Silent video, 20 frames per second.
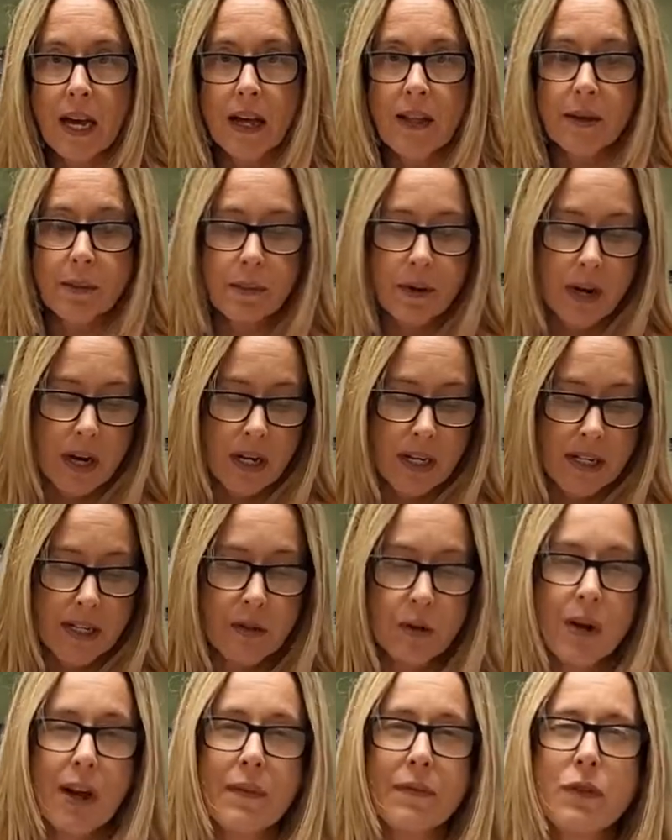the product
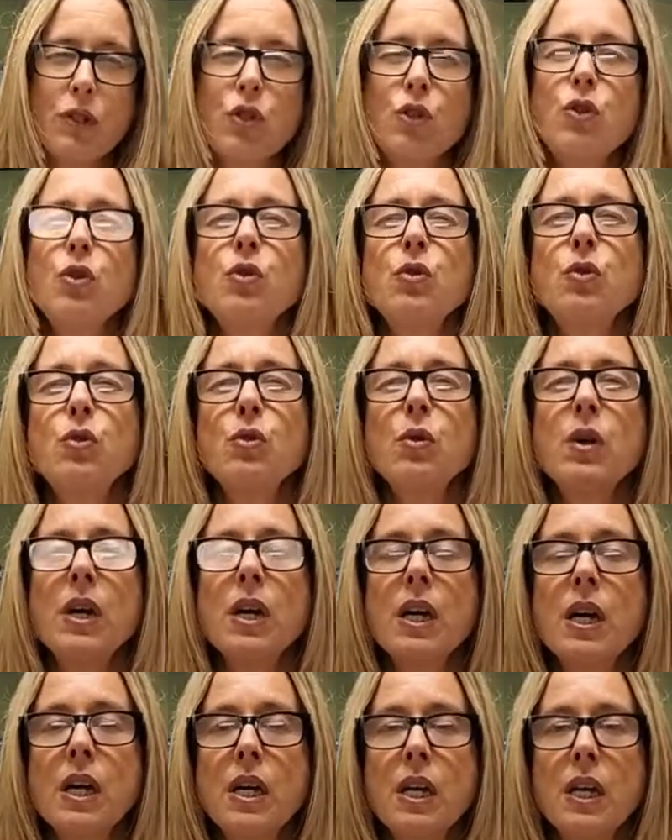is you have two
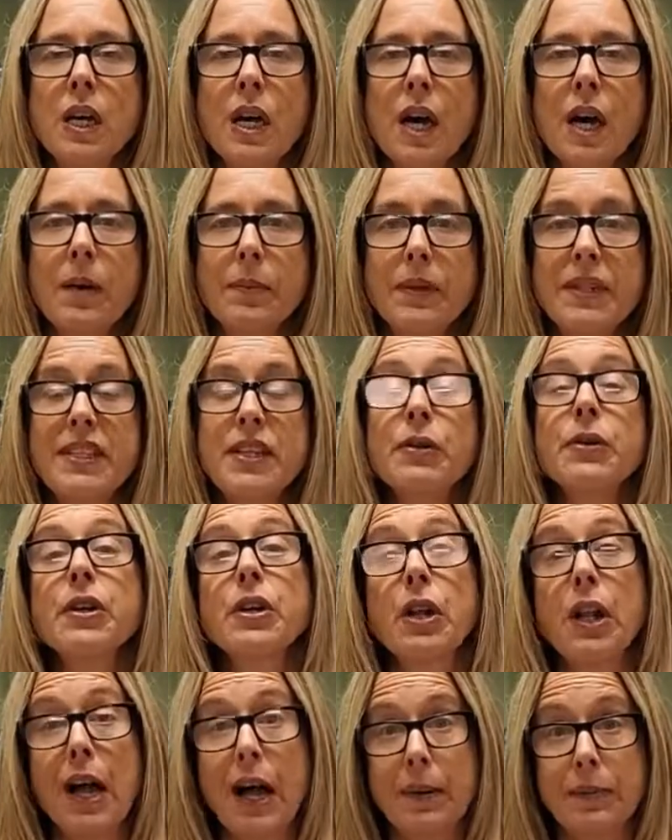
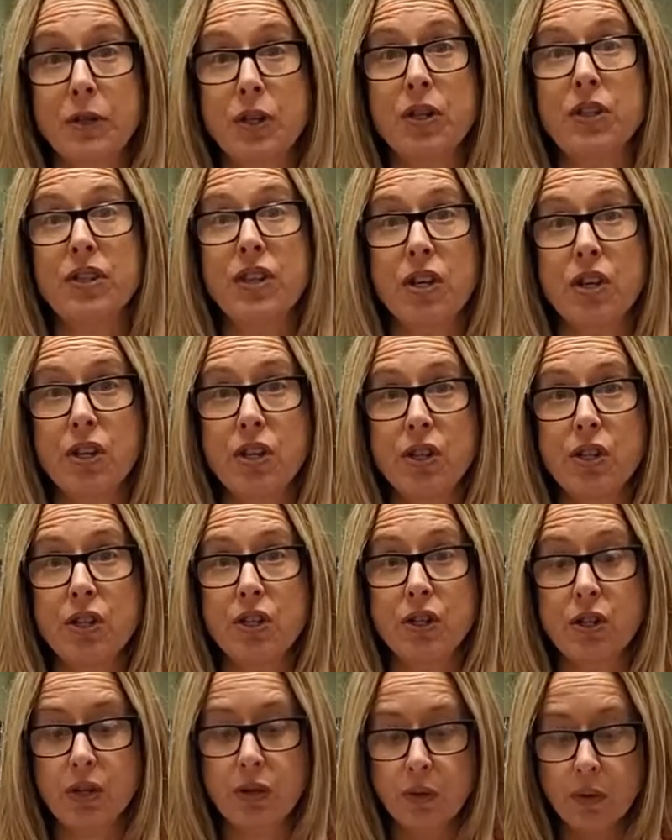material options that you can
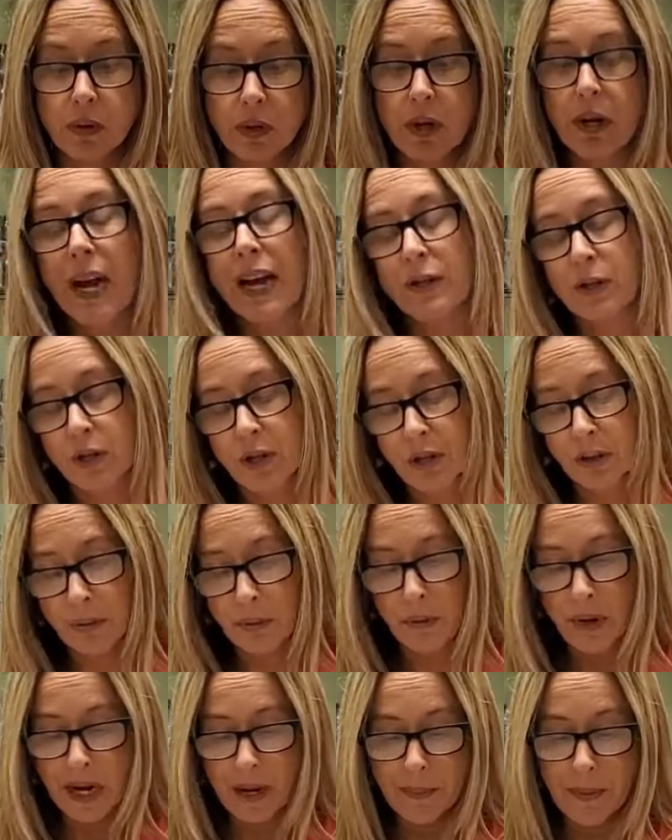do, or actually
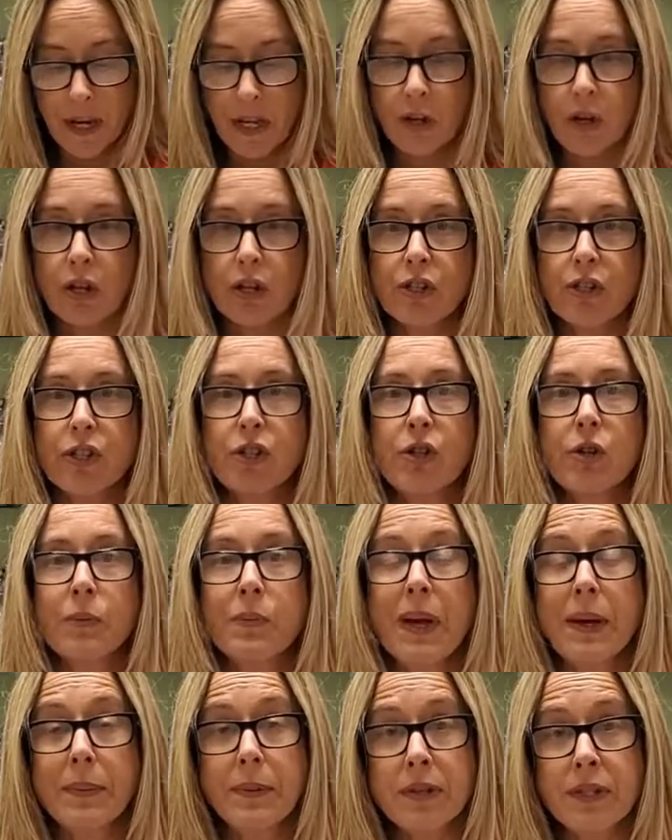three, but you can do
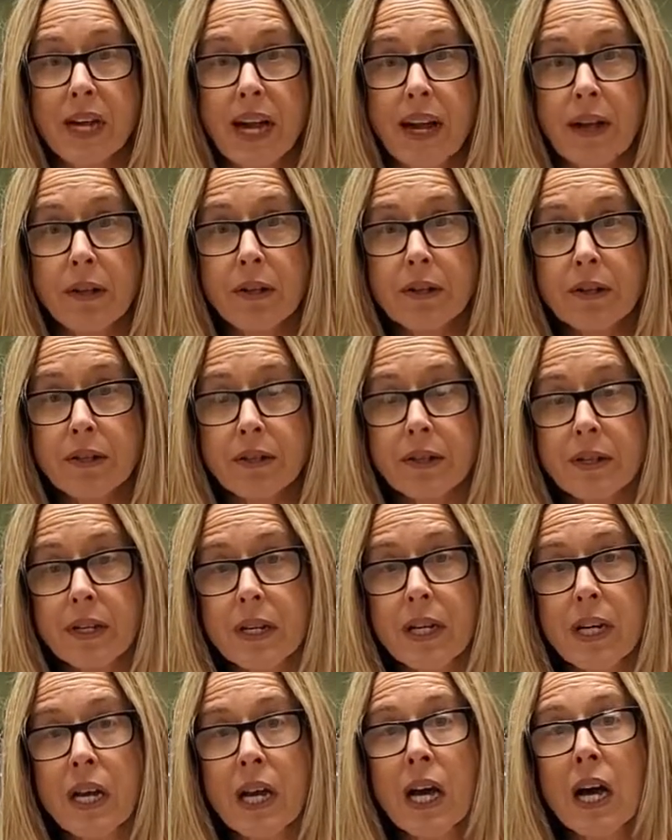paper towels.
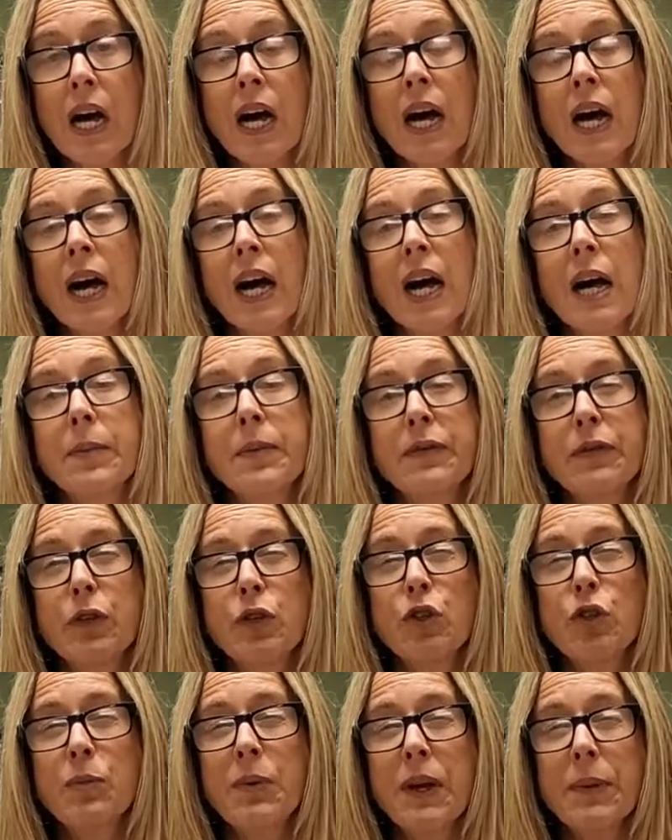If you
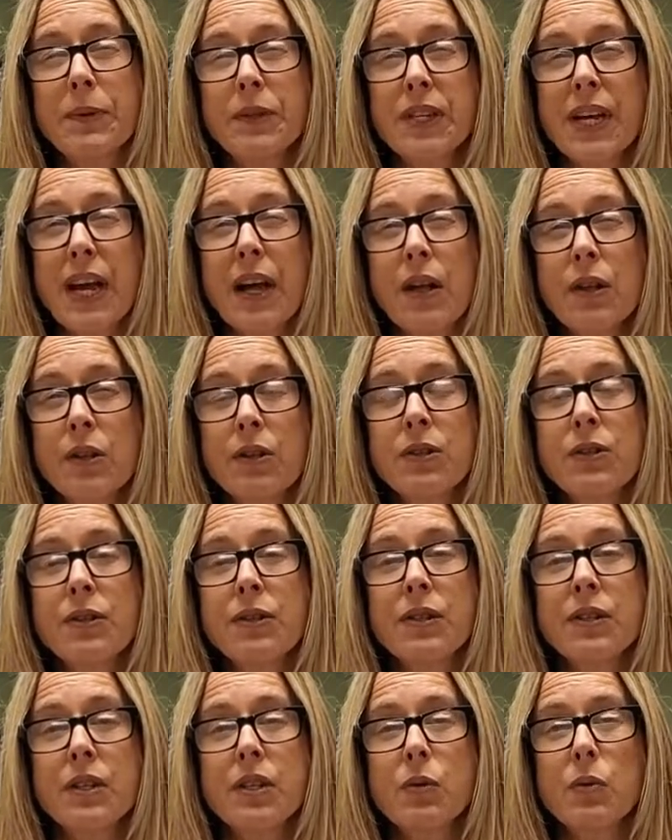do paper
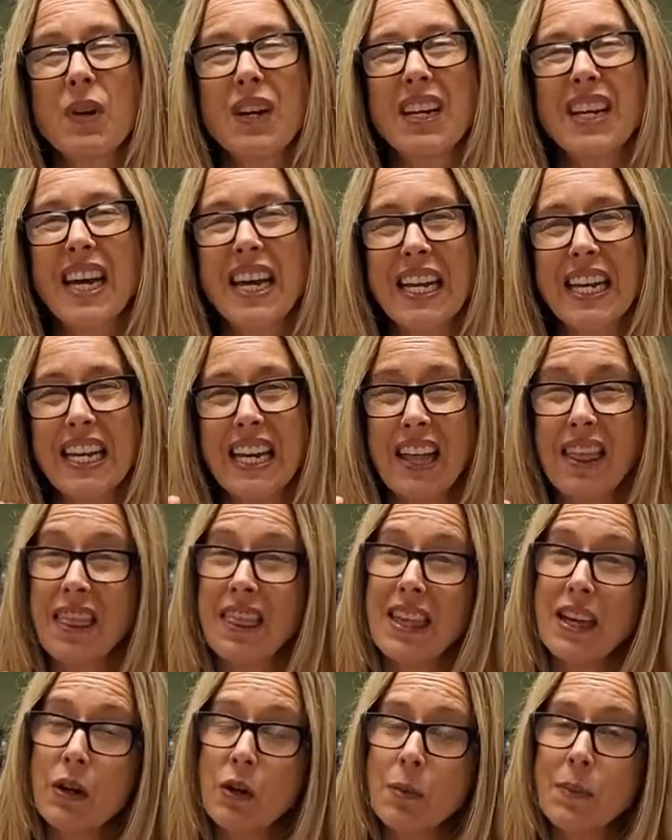towels, you want to kind of get a
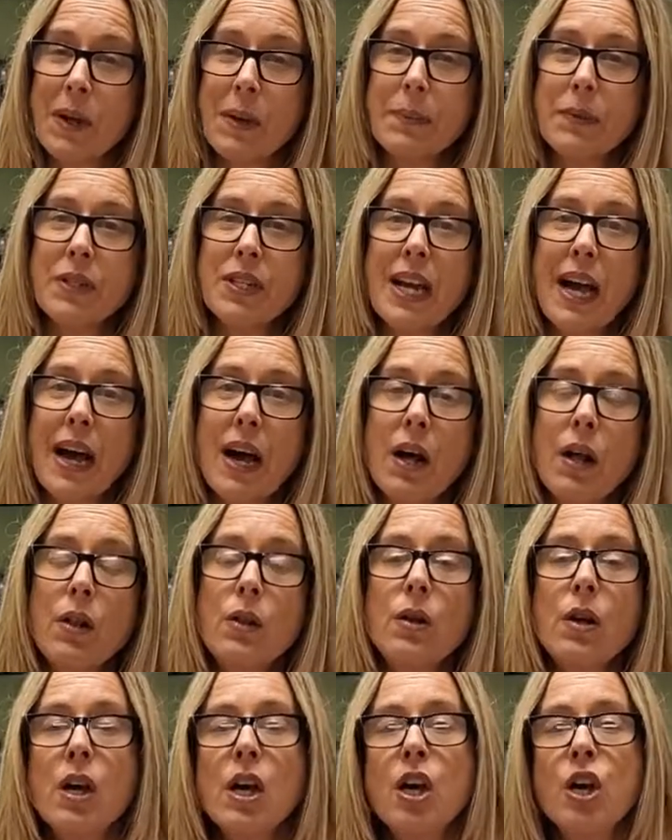thicker paper
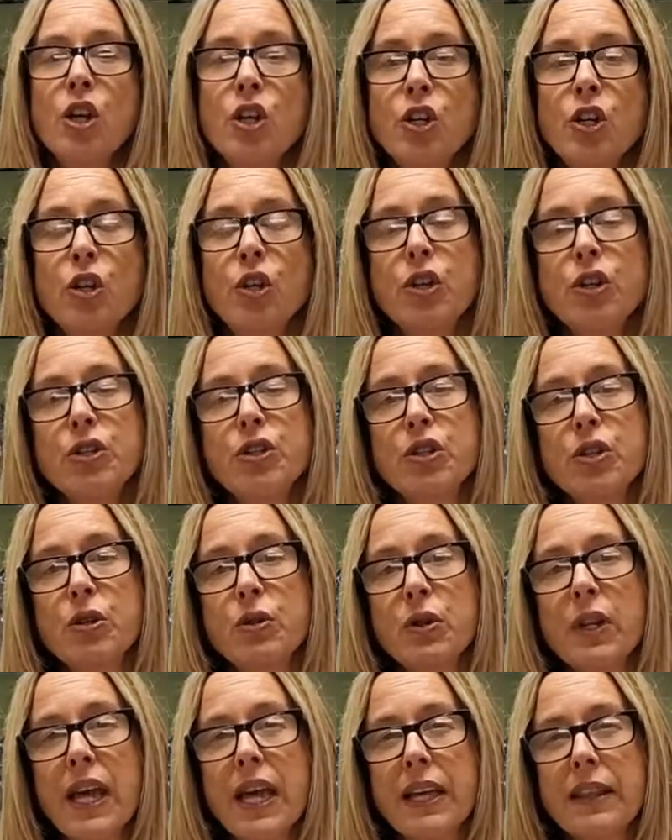towel. You can do
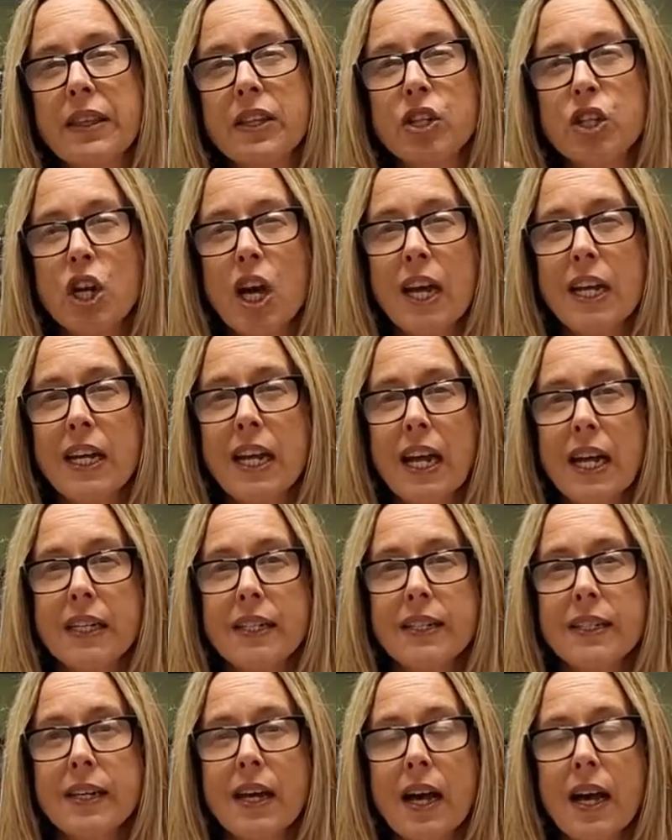like the Chinette